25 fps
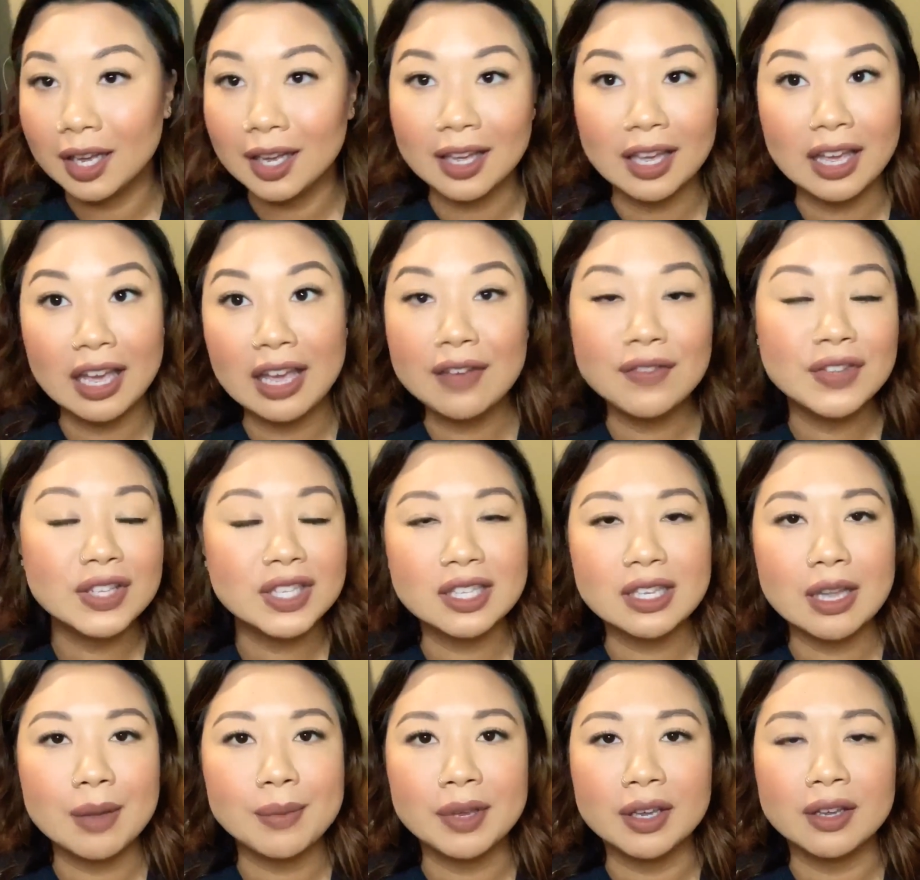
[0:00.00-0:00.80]
even
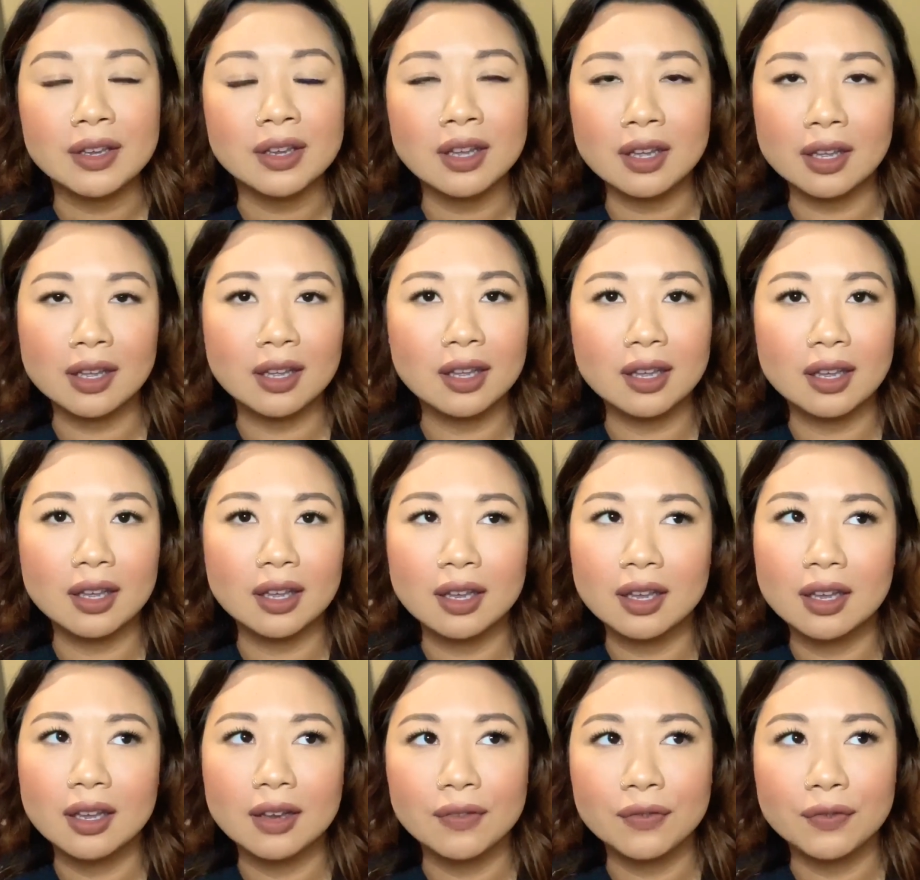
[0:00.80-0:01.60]
stemming
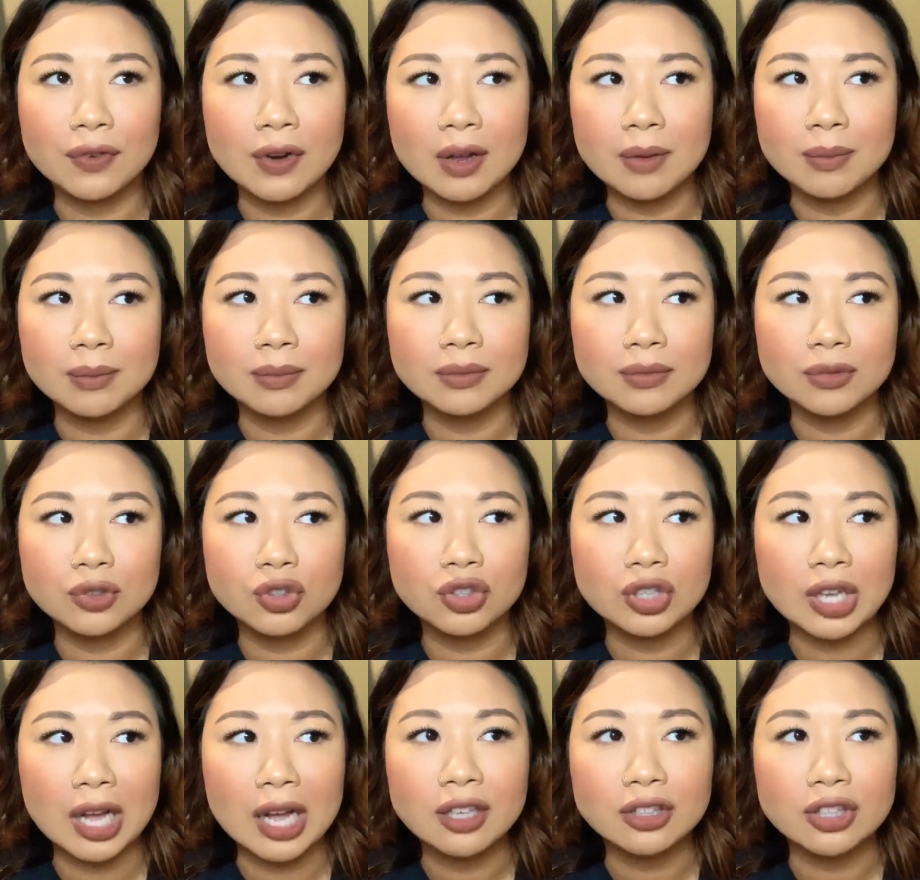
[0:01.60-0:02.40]
from
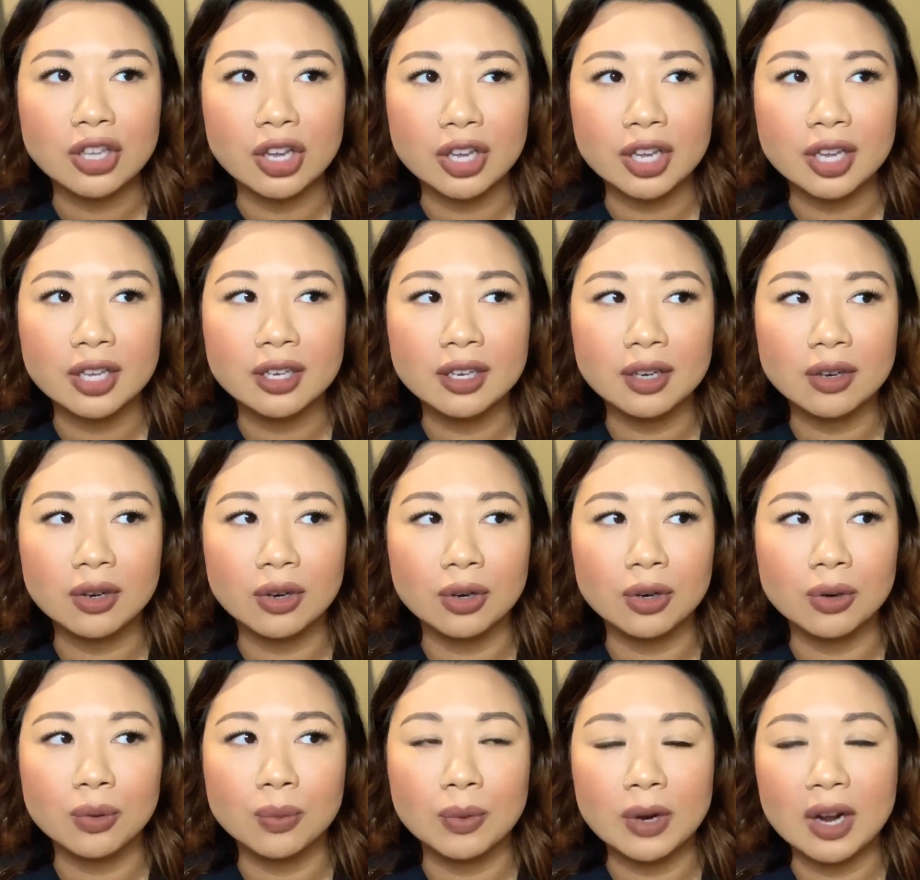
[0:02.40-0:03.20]
childhood
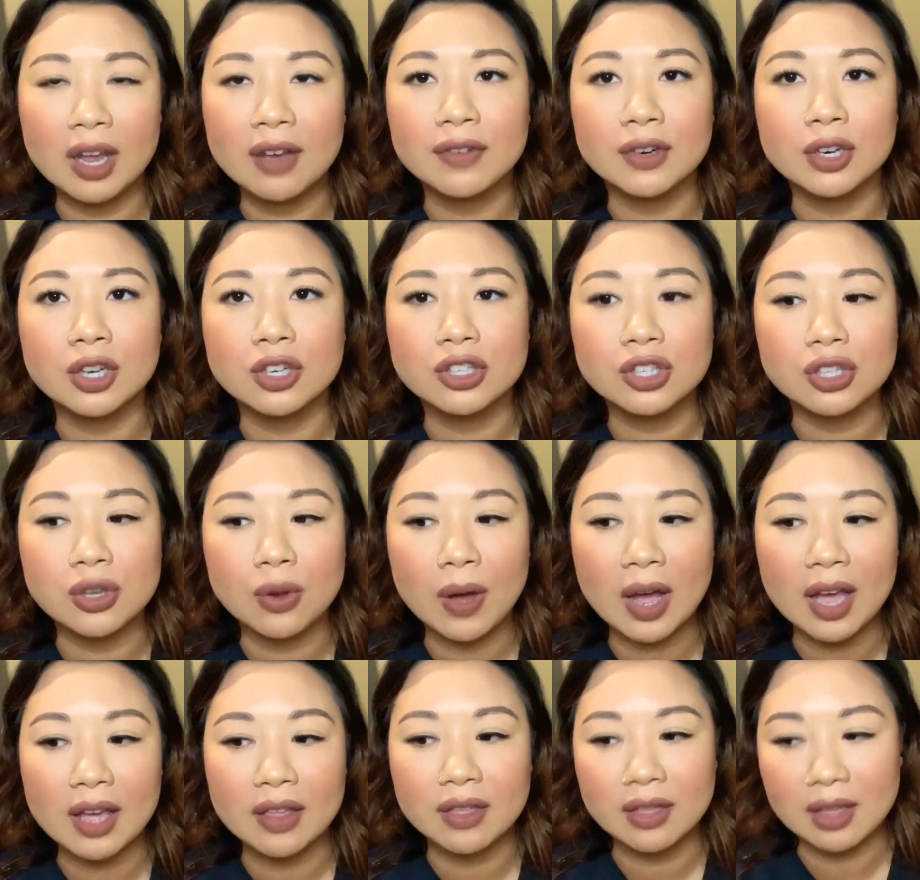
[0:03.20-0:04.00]
or whatever. So
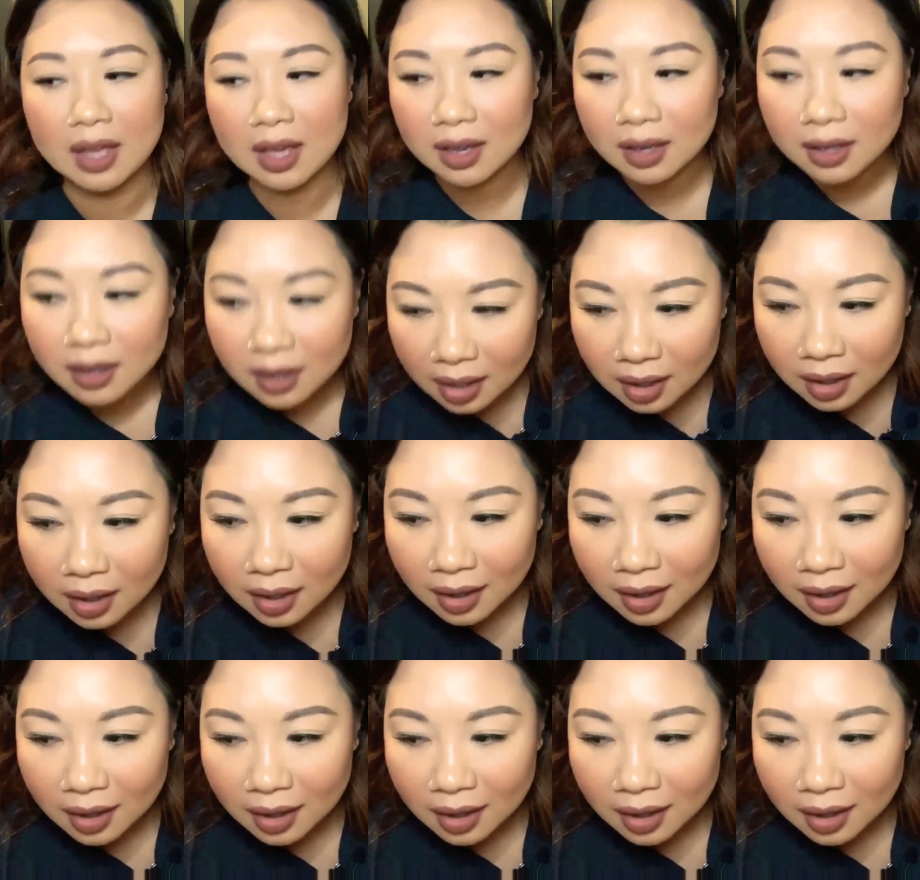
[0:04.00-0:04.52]
I think,